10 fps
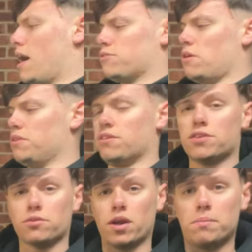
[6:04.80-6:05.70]
Uh, it was only
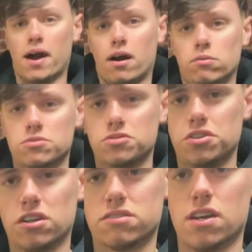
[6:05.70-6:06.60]
three pounds, as
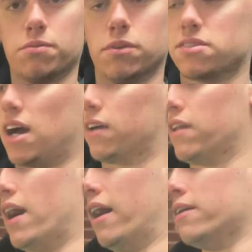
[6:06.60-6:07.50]
you can see from the tag
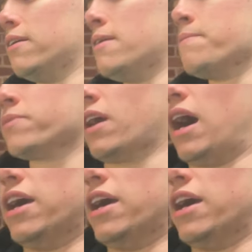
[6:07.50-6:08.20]
there. Uh,